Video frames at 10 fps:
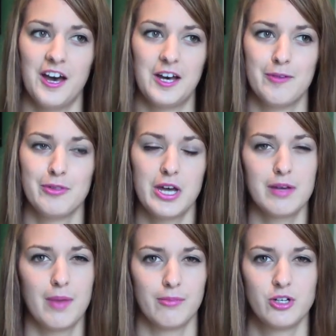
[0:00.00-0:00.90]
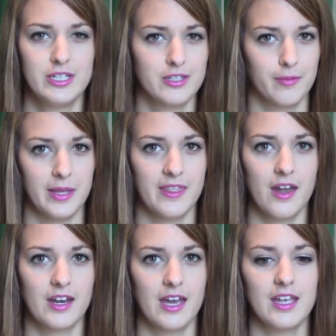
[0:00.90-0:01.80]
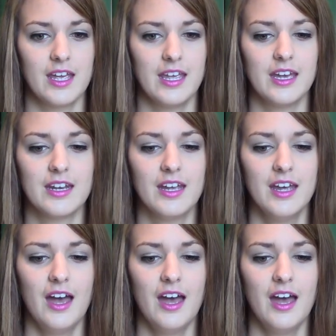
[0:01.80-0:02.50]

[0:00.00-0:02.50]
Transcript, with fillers: A lot of memories are made that night, and